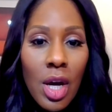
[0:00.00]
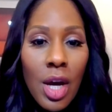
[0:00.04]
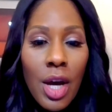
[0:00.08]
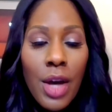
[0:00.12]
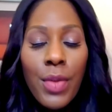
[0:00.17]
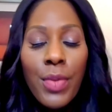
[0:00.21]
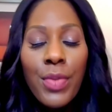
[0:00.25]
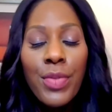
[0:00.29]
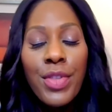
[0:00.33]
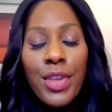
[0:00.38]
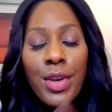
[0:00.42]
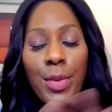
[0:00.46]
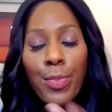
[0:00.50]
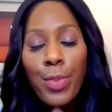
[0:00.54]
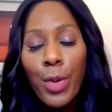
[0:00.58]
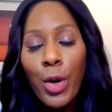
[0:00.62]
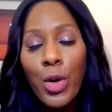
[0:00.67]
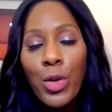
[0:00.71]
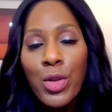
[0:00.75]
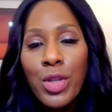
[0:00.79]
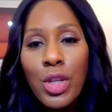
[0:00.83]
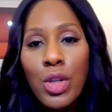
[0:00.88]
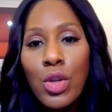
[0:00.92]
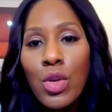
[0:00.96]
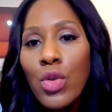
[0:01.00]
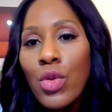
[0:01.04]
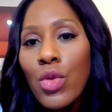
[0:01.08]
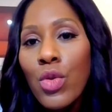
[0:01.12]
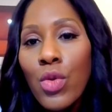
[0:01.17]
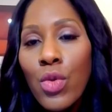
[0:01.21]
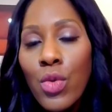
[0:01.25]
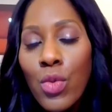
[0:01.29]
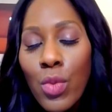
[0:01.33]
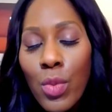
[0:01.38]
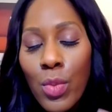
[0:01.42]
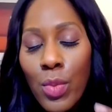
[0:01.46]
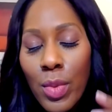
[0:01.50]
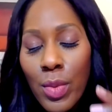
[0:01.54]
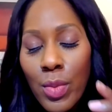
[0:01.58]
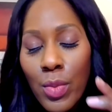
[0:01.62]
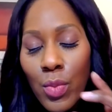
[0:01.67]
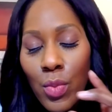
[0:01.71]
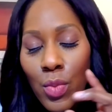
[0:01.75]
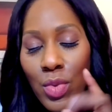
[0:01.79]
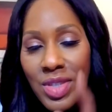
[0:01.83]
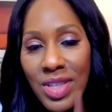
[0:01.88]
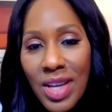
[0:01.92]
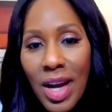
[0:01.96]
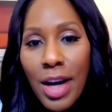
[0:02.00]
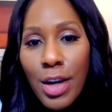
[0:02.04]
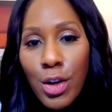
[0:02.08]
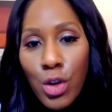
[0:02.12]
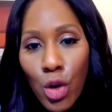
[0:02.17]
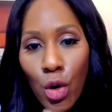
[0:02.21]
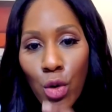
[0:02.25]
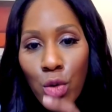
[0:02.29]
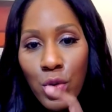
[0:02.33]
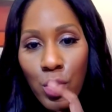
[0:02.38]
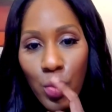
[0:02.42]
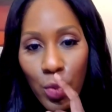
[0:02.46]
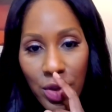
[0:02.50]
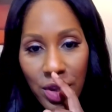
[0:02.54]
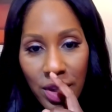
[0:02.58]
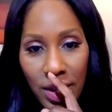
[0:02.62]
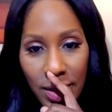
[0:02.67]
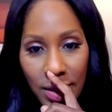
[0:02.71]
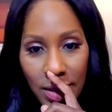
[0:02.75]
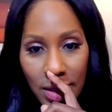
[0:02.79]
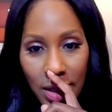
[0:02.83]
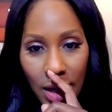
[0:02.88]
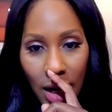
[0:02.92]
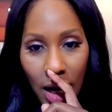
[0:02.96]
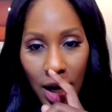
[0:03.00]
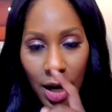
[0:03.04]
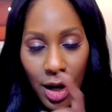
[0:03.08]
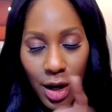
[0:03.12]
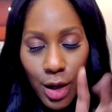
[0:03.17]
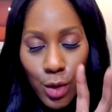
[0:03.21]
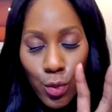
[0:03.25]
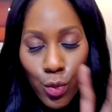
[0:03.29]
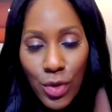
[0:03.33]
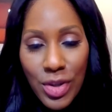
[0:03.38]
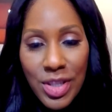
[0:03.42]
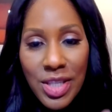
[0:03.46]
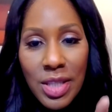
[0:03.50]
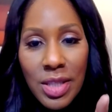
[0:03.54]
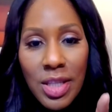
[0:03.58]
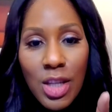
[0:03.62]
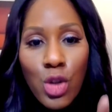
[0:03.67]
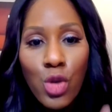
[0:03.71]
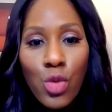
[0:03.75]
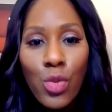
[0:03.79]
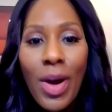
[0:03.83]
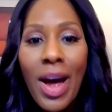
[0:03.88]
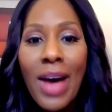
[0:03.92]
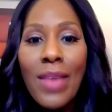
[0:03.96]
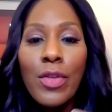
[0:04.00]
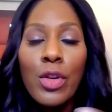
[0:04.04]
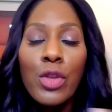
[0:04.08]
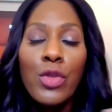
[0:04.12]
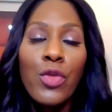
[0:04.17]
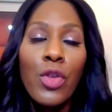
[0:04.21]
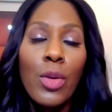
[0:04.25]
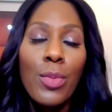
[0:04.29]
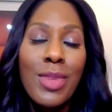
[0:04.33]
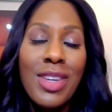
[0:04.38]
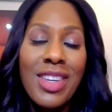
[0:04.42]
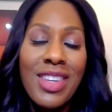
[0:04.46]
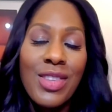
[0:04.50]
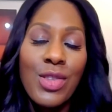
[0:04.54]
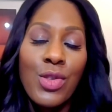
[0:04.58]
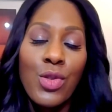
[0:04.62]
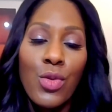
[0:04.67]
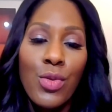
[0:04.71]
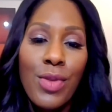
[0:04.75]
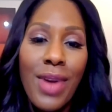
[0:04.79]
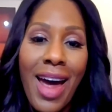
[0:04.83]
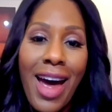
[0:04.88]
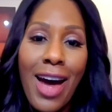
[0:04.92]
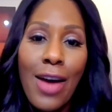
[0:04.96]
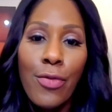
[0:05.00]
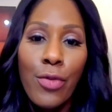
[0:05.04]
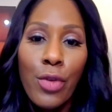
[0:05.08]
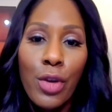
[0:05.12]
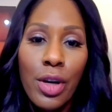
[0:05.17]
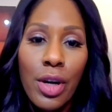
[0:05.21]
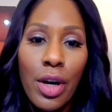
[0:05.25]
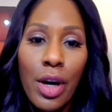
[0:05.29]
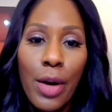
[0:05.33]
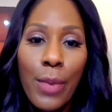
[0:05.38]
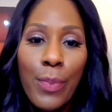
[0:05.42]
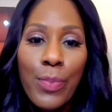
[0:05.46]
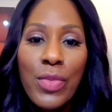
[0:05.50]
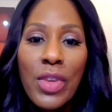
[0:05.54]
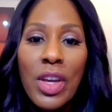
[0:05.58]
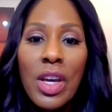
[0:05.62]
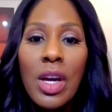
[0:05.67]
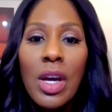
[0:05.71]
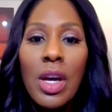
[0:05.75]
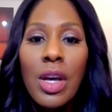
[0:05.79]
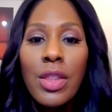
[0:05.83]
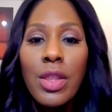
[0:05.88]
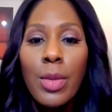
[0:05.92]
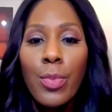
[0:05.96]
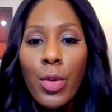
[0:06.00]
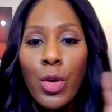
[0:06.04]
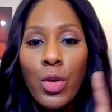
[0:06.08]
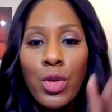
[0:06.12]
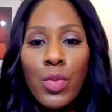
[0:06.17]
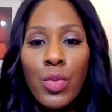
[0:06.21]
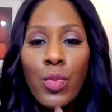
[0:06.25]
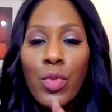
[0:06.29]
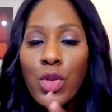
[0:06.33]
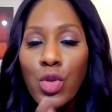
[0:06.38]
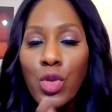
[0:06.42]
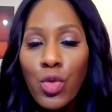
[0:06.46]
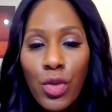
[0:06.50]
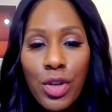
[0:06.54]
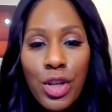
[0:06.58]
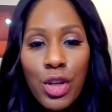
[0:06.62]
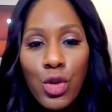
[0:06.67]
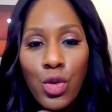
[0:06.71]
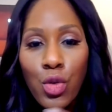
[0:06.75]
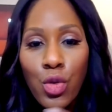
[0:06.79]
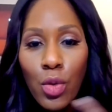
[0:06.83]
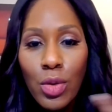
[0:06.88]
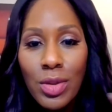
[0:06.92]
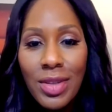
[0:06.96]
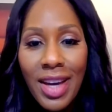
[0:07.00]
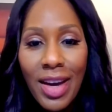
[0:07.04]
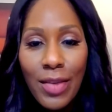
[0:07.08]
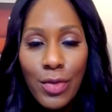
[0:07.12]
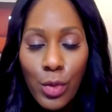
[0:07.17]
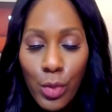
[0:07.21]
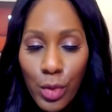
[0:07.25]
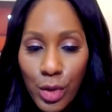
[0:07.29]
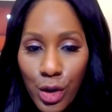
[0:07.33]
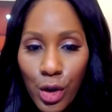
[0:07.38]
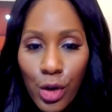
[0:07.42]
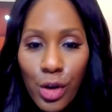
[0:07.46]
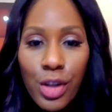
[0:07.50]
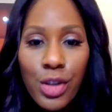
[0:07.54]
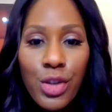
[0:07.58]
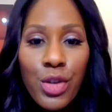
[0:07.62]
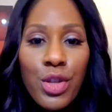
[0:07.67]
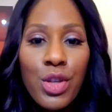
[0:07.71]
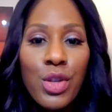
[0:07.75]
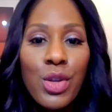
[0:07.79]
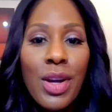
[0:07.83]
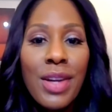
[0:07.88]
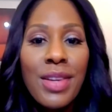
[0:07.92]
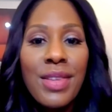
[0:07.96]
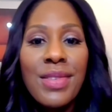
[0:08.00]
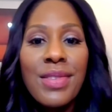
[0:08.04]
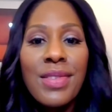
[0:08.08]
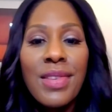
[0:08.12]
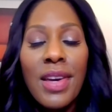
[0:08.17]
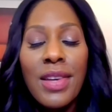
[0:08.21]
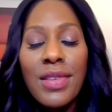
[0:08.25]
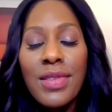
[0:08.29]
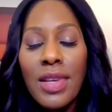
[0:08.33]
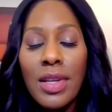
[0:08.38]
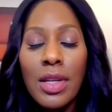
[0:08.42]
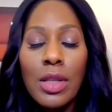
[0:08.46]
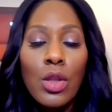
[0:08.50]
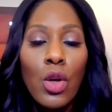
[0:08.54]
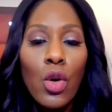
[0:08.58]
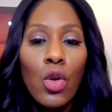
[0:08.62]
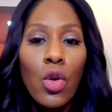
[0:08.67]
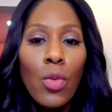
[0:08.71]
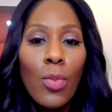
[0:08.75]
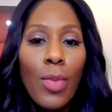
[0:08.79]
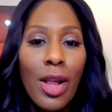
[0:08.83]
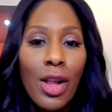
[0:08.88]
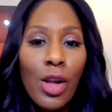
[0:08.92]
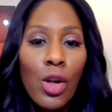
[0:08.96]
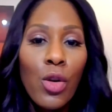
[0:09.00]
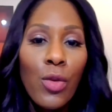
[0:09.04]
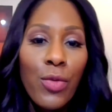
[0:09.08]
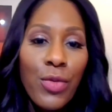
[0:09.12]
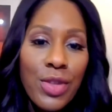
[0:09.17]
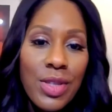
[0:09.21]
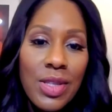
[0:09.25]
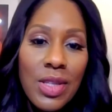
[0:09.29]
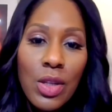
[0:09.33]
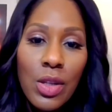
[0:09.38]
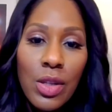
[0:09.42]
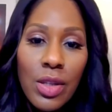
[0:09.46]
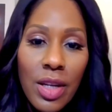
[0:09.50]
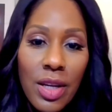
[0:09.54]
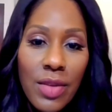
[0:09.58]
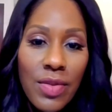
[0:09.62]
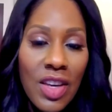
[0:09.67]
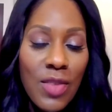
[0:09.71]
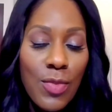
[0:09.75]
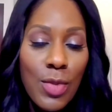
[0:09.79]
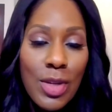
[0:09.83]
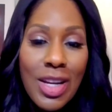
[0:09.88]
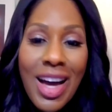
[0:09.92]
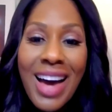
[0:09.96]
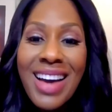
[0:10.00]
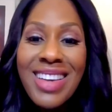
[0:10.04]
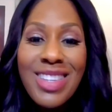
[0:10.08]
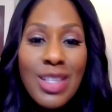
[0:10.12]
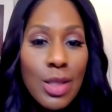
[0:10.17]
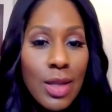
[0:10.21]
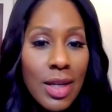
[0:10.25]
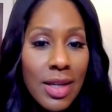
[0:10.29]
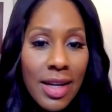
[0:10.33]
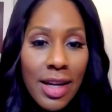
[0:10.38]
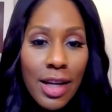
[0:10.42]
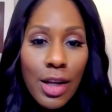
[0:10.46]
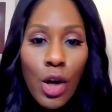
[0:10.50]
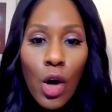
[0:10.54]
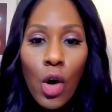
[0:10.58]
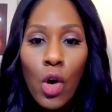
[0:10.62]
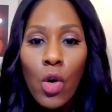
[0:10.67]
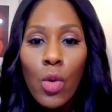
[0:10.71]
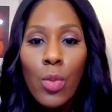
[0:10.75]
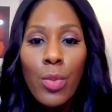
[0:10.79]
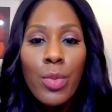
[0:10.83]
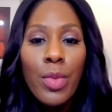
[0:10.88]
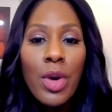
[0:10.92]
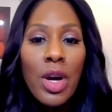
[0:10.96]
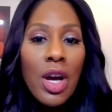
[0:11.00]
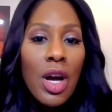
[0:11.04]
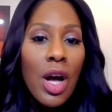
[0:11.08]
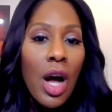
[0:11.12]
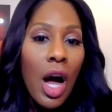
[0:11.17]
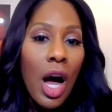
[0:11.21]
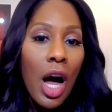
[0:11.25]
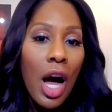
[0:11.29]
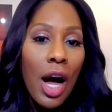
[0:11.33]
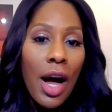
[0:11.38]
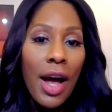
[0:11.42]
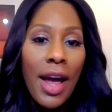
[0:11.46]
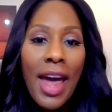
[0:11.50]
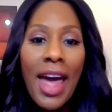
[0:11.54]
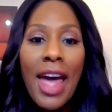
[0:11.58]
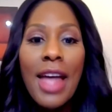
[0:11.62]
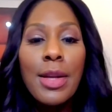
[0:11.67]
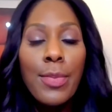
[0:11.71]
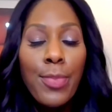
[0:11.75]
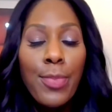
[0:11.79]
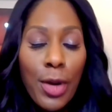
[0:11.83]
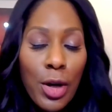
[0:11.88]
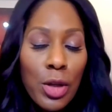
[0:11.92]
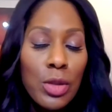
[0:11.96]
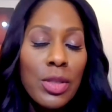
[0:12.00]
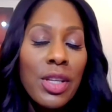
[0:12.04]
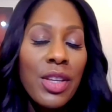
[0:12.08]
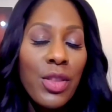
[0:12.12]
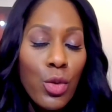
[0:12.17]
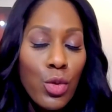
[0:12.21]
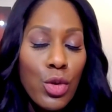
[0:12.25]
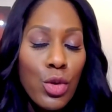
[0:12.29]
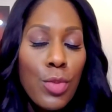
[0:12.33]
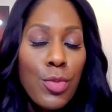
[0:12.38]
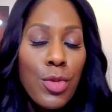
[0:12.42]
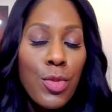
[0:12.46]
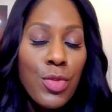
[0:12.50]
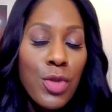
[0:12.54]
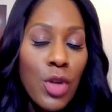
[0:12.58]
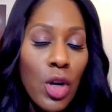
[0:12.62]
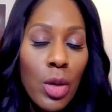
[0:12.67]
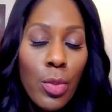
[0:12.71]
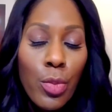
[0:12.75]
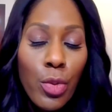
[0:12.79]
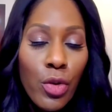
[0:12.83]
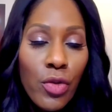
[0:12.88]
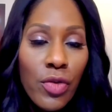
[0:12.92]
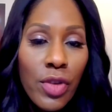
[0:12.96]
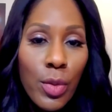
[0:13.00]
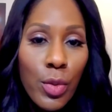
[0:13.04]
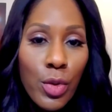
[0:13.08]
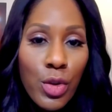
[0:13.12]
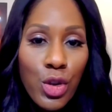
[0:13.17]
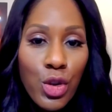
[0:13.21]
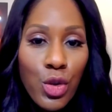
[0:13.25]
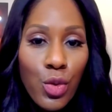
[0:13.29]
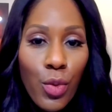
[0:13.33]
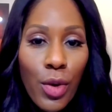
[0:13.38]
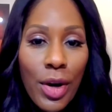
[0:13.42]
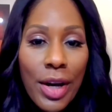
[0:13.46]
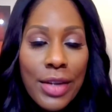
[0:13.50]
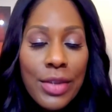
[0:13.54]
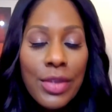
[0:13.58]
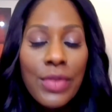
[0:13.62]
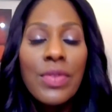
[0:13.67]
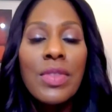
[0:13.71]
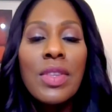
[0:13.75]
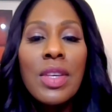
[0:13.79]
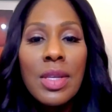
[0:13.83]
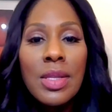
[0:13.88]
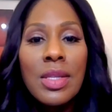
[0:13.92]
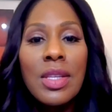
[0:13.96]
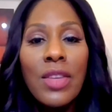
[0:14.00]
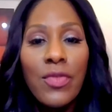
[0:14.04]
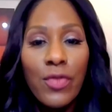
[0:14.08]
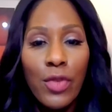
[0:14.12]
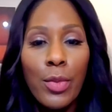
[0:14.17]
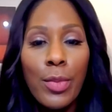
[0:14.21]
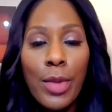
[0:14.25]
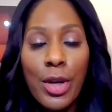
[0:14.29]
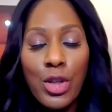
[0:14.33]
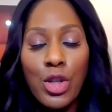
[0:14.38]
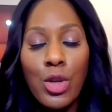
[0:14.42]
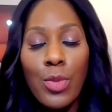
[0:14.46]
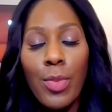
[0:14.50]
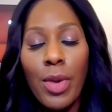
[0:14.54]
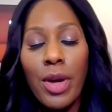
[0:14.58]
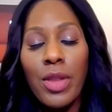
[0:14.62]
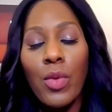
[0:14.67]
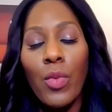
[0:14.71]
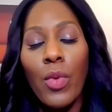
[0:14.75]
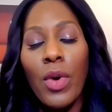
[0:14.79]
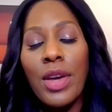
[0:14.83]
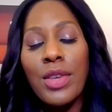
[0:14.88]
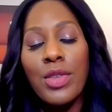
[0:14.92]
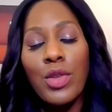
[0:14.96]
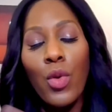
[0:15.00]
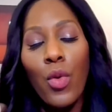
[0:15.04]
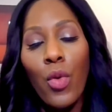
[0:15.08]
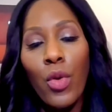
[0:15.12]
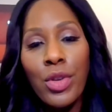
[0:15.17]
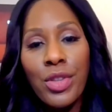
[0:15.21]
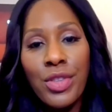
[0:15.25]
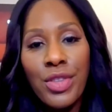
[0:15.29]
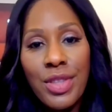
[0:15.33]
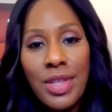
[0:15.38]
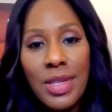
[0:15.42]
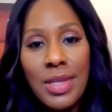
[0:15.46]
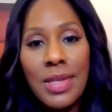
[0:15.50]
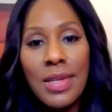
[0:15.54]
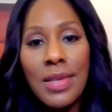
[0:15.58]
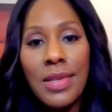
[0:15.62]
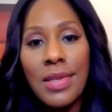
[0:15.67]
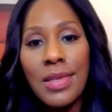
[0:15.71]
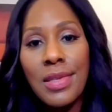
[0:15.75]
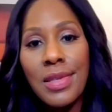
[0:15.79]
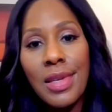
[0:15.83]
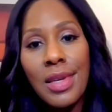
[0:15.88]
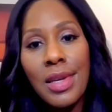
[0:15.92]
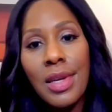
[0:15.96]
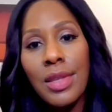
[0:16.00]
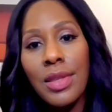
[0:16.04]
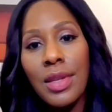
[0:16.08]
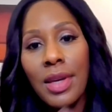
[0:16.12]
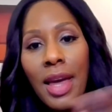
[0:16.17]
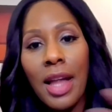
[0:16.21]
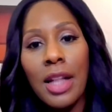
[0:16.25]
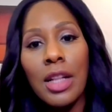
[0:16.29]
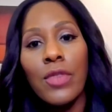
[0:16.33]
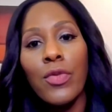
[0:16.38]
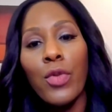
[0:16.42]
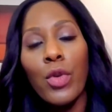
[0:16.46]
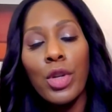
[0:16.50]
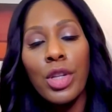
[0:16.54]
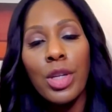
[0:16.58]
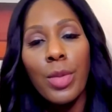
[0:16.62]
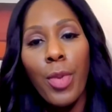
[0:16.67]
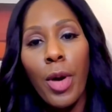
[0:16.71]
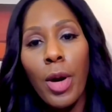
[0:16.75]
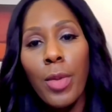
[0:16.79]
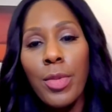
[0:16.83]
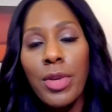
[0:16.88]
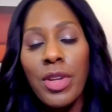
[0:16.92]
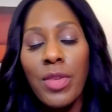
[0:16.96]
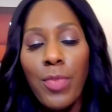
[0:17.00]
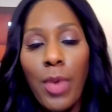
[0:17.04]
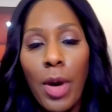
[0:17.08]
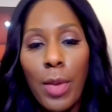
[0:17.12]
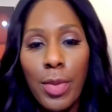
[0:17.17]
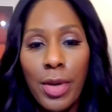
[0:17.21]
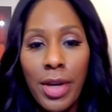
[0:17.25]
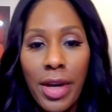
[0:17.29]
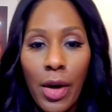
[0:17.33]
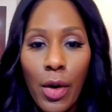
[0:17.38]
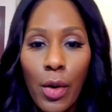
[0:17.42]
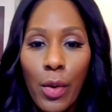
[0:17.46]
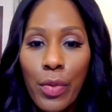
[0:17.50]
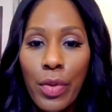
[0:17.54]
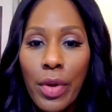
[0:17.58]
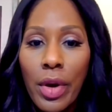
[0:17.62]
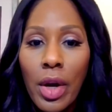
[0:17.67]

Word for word: The person who was diagnosed with this uh, had recently traveled from Eastern Africa. The person was treated shortly after returning to the United States at a local medical facility. They've been isolating at home, uh, and apparently their symptoms are improving, which is great. This information, by the way, is according to the CDC and the California Department of Public Health.